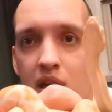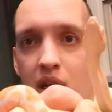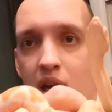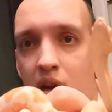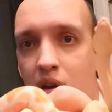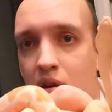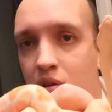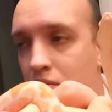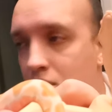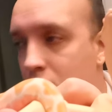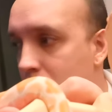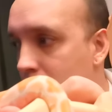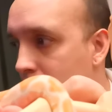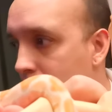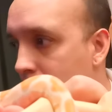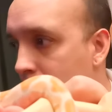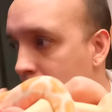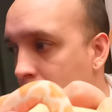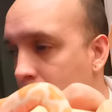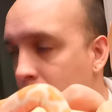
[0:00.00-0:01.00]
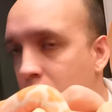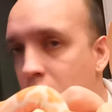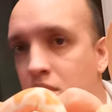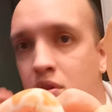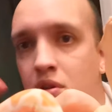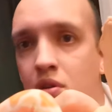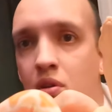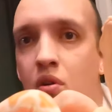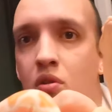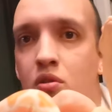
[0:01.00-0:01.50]
Now
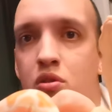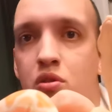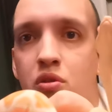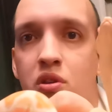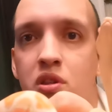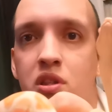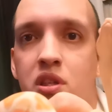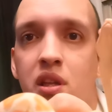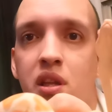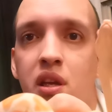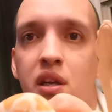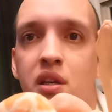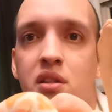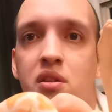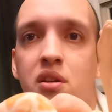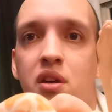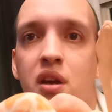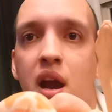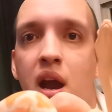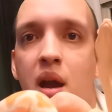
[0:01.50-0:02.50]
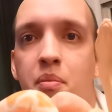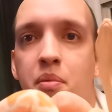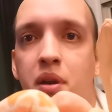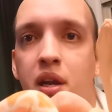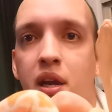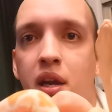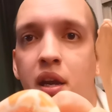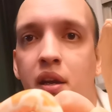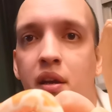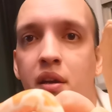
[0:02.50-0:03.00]
all sorts of things are
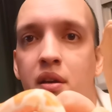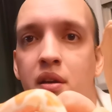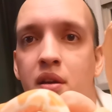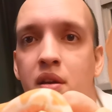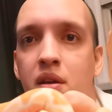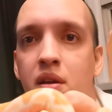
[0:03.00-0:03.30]
happening.